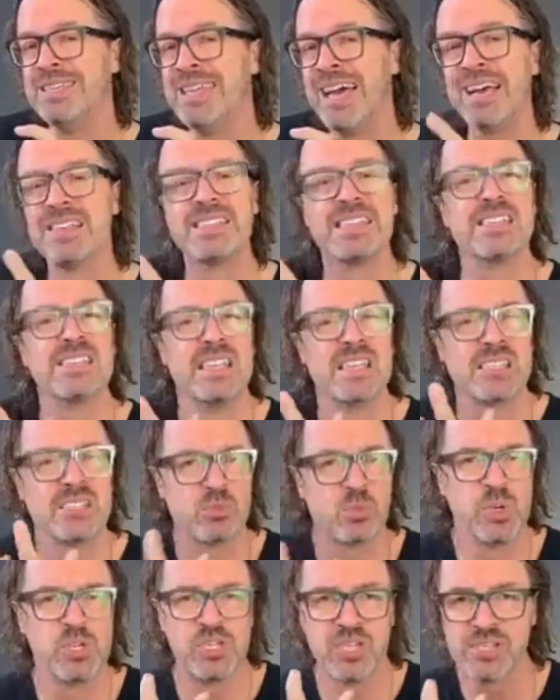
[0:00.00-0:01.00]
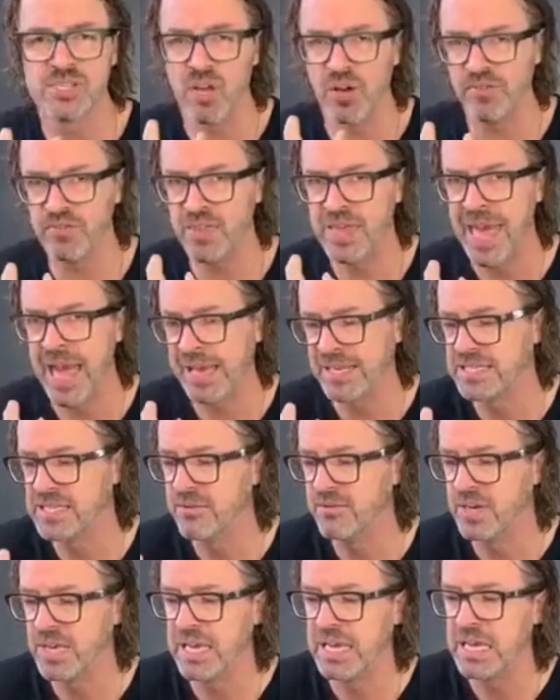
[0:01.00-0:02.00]
does is it switches off the
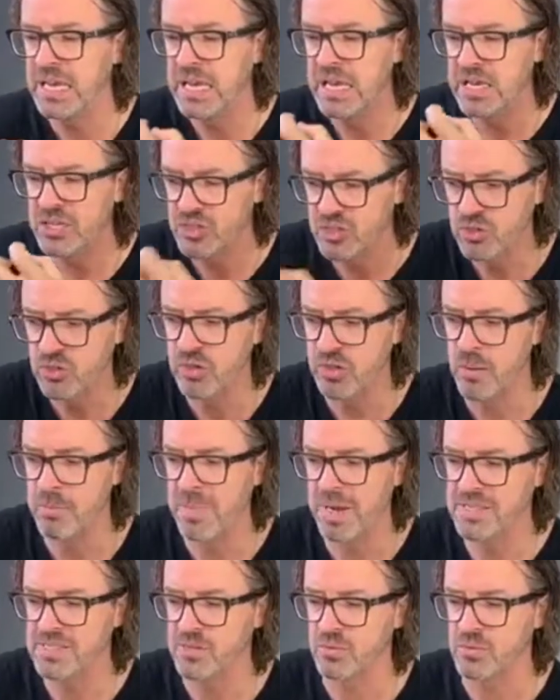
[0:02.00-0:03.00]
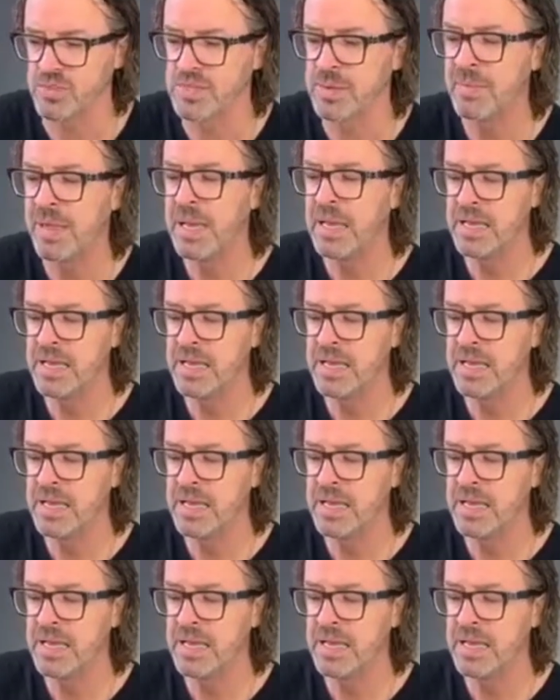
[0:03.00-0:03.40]
activity to the muscles.